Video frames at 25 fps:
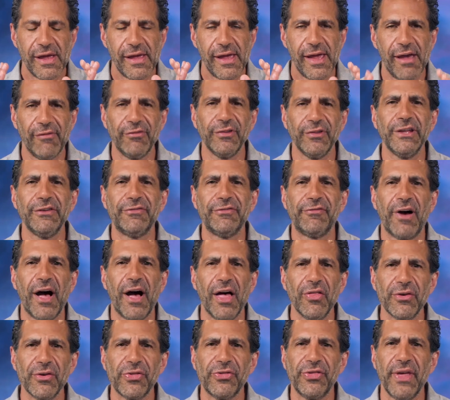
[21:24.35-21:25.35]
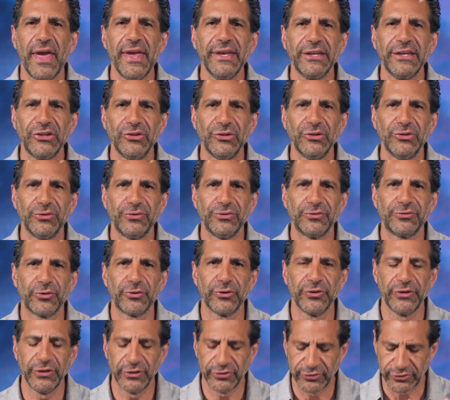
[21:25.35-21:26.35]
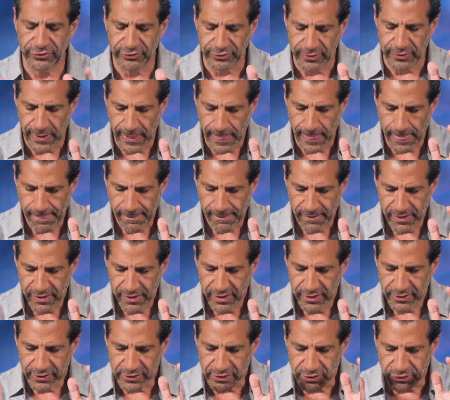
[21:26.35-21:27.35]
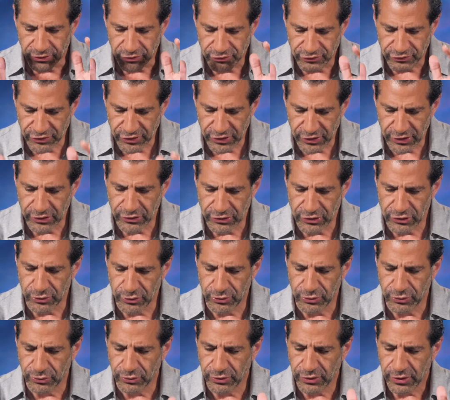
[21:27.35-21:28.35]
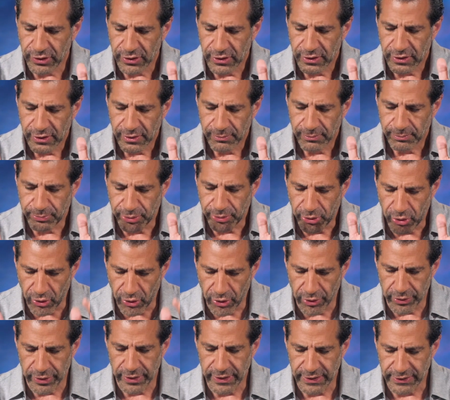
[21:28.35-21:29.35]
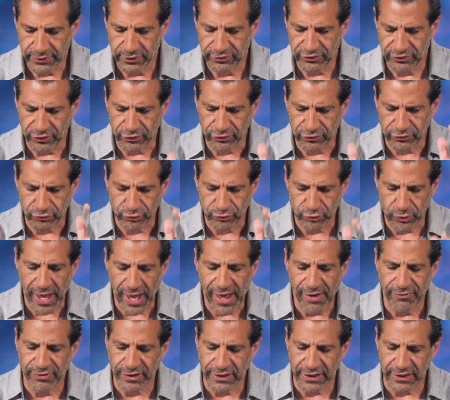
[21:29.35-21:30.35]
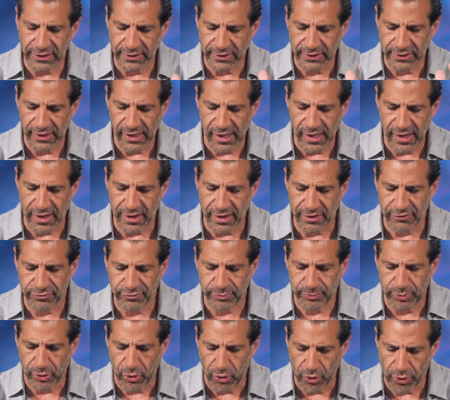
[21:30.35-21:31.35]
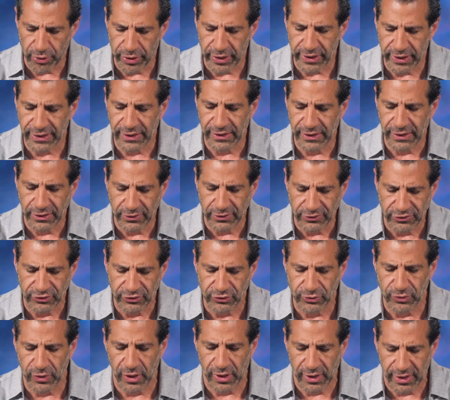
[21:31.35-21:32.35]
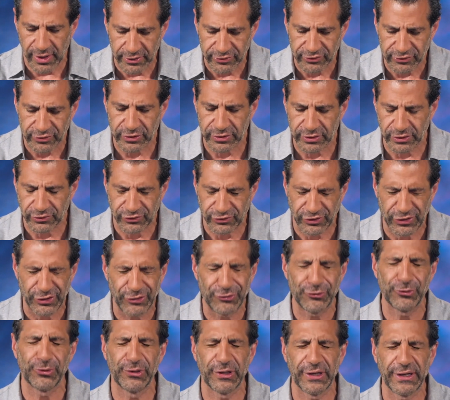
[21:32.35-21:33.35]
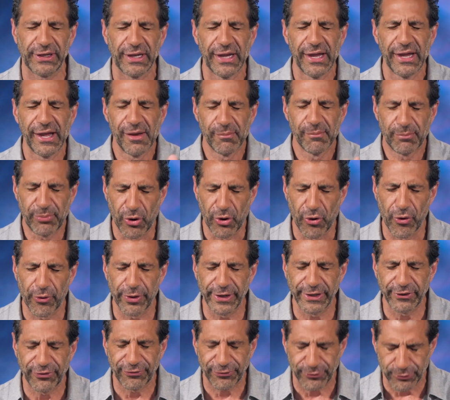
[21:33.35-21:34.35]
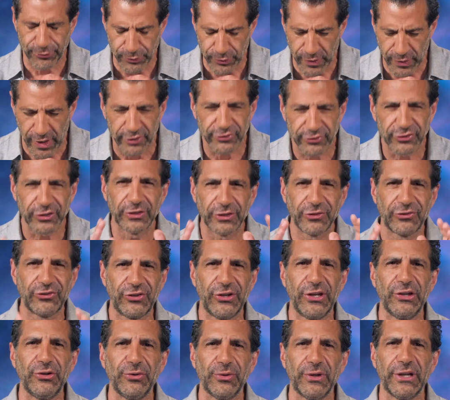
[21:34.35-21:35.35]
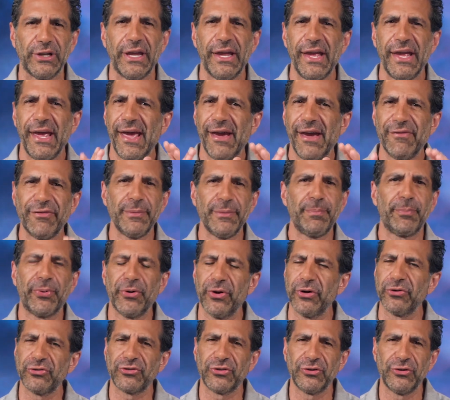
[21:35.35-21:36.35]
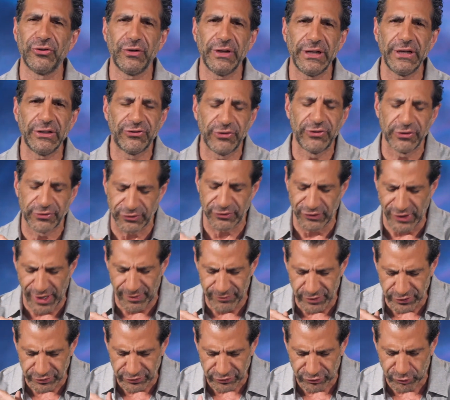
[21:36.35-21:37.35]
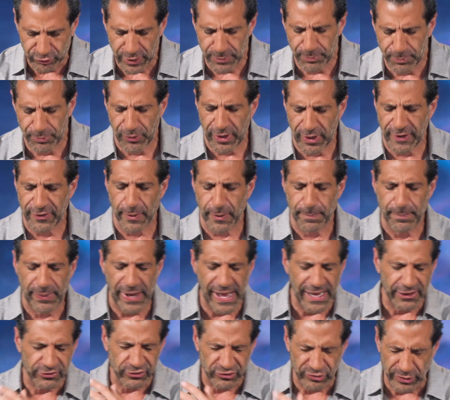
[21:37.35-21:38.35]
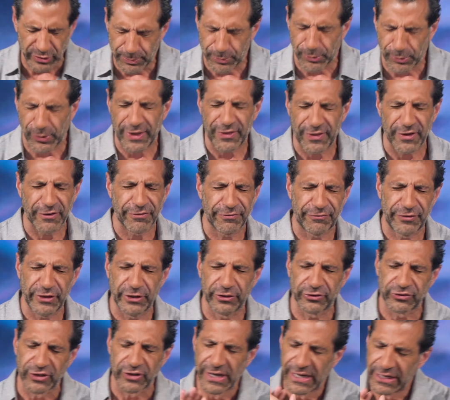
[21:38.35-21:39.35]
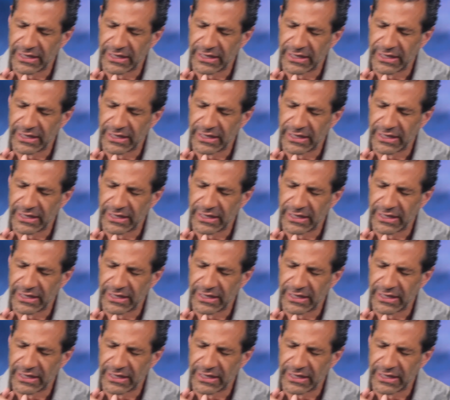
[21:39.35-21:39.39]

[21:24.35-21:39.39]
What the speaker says: Heavenly Father, thank you for this continued pouring, this extravagant love pouring into us continually, pouring through us continually. Every person who needs this love to sweep away their past, sweep away their fears,